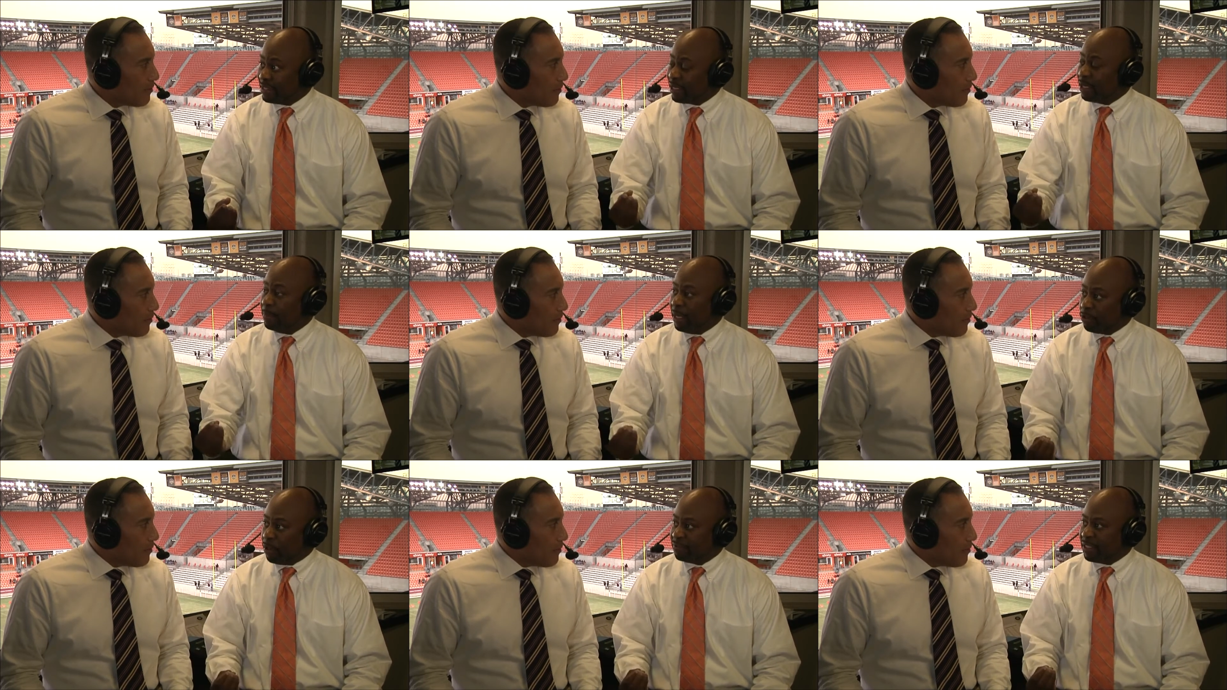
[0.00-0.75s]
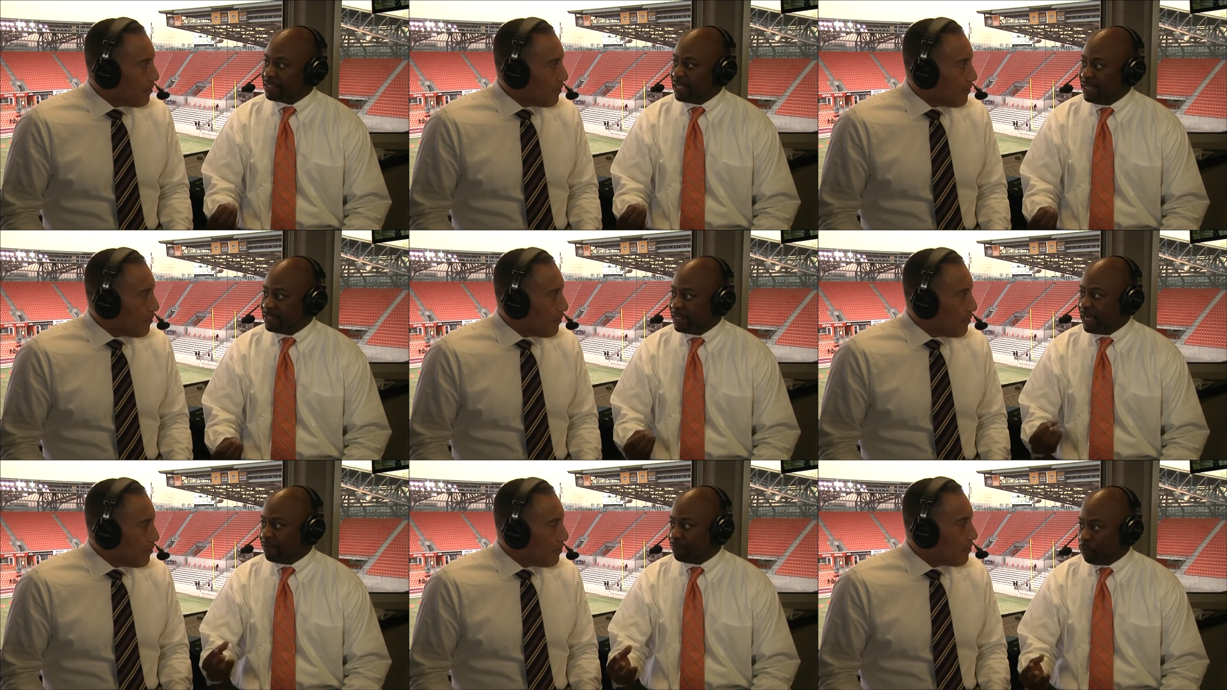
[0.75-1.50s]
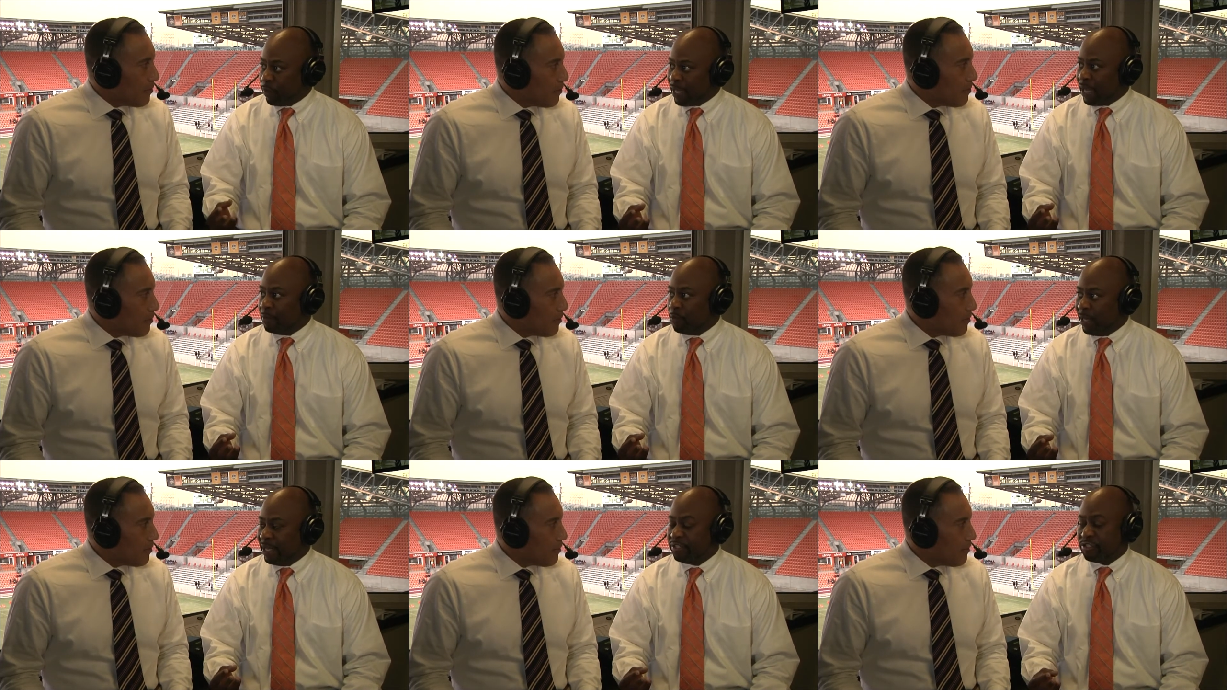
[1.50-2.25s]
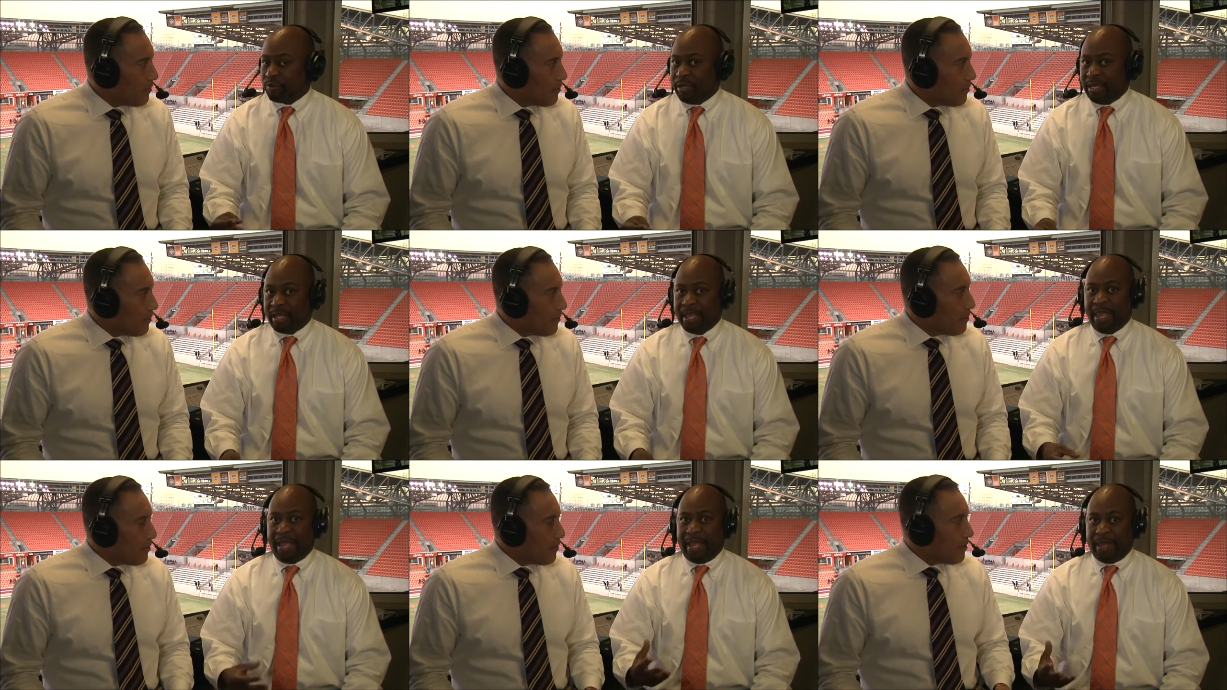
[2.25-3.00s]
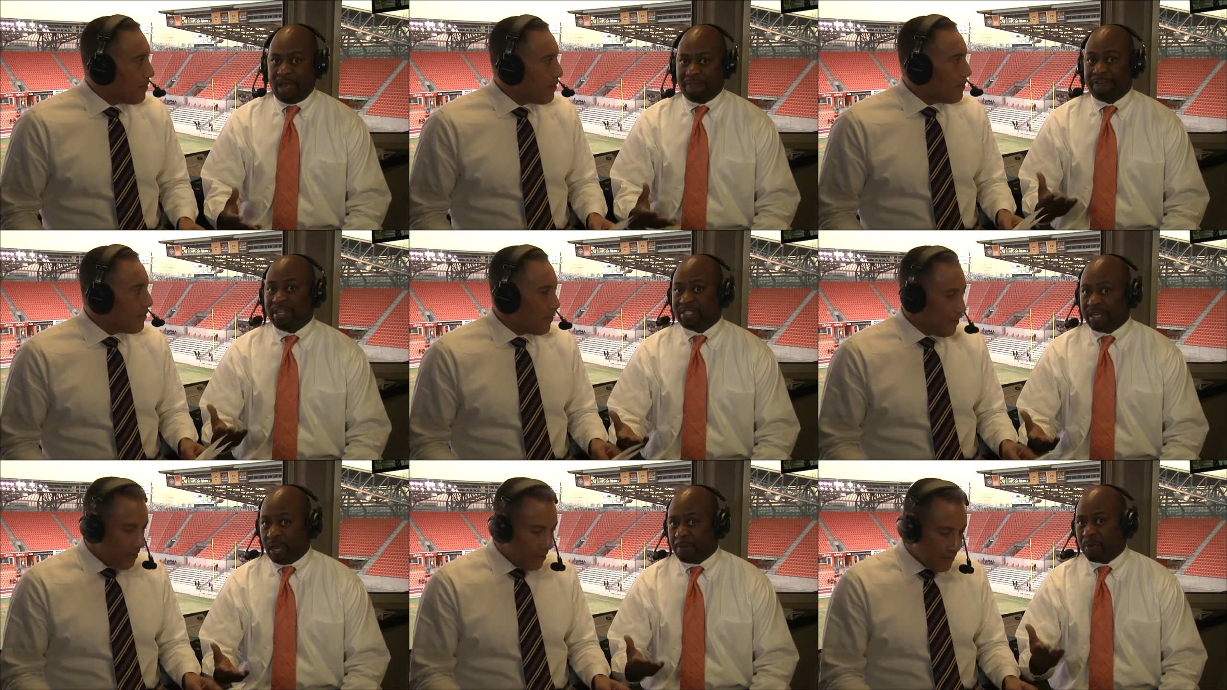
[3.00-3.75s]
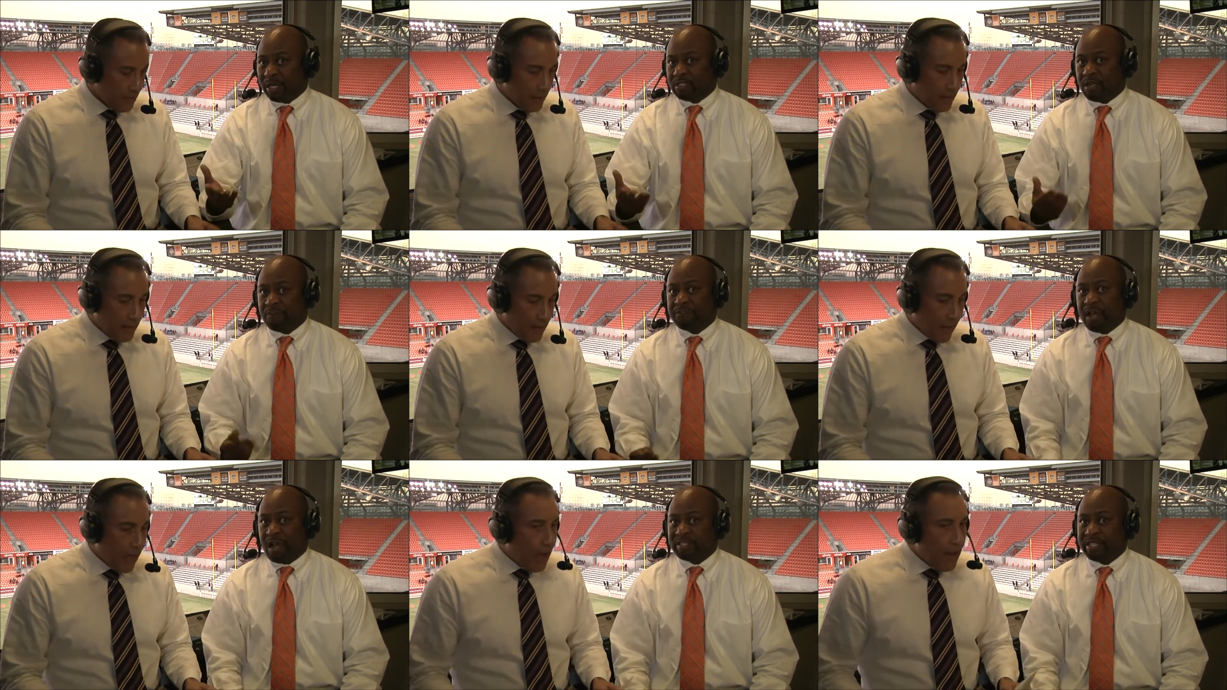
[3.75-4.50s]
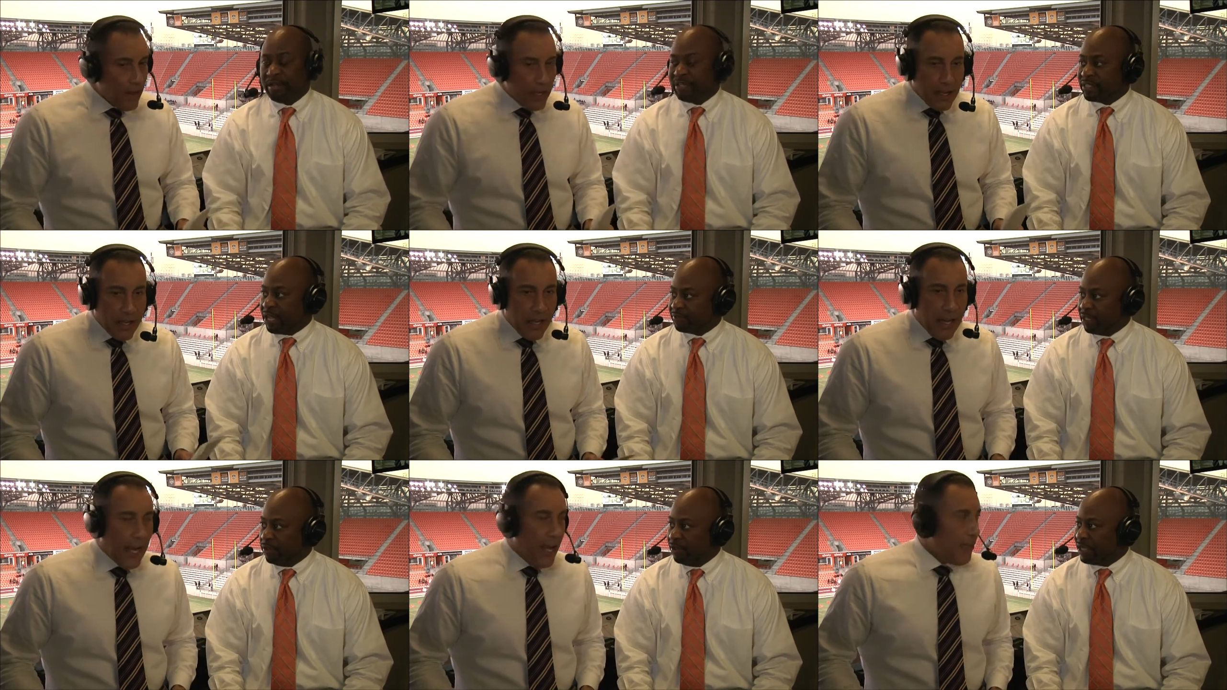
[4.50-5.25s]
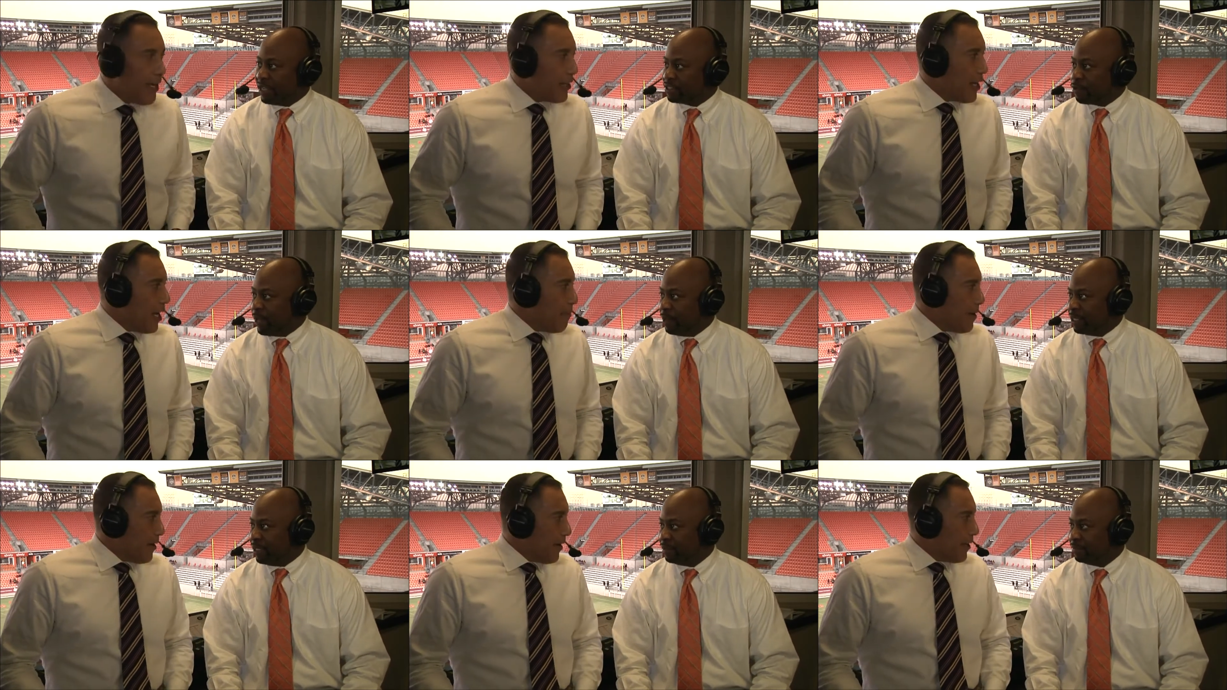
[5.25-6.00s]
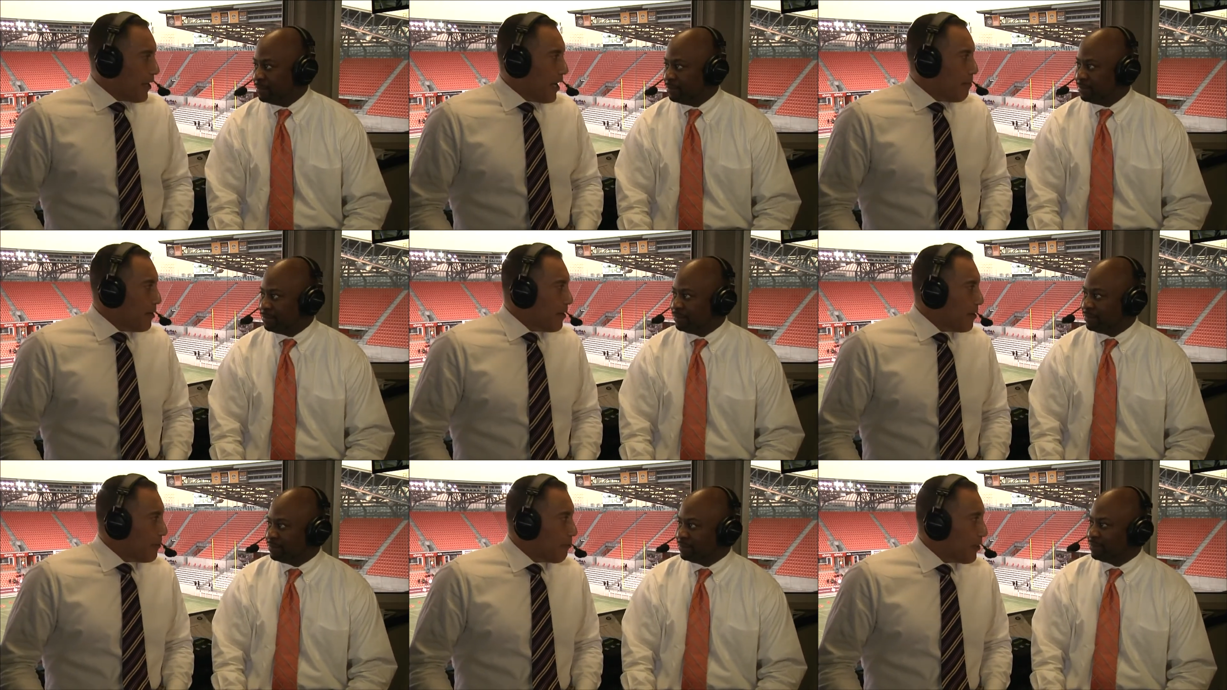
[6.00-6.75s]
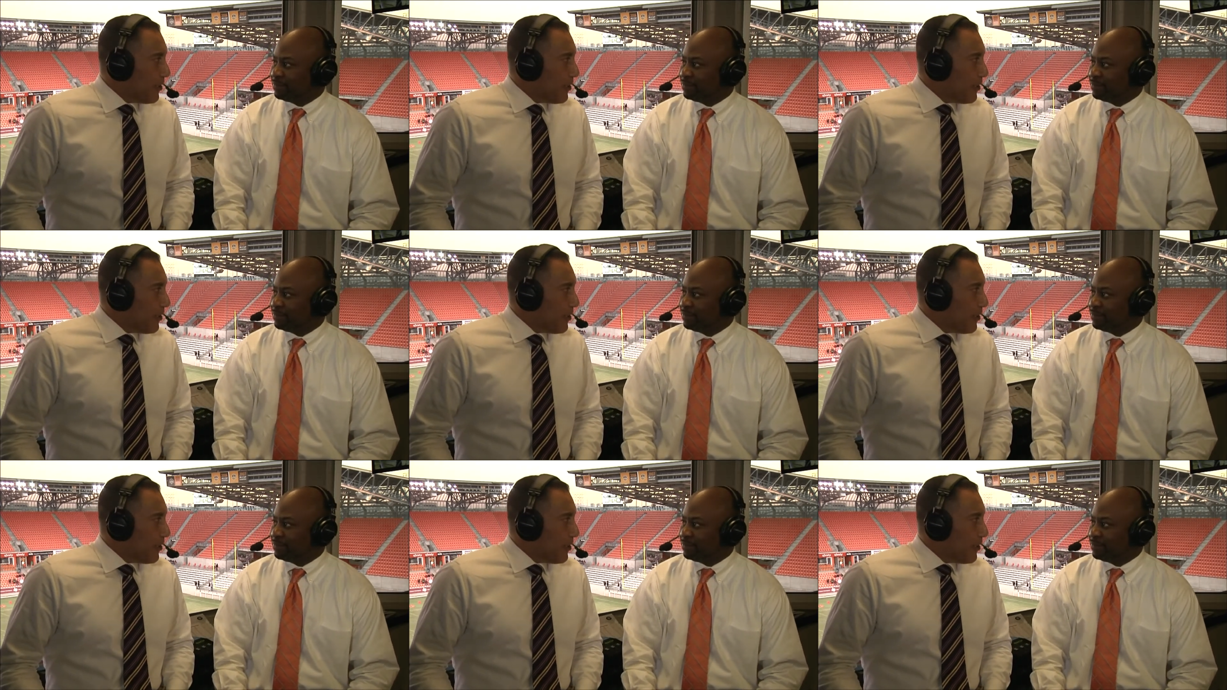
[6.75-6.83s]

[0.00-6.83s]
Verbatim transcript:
Speaker 1: in the middle of the season, that four-game winning streak, and uh, finish it up with a tough loss here this afternoon and they came,
Speaker 2: came in here and really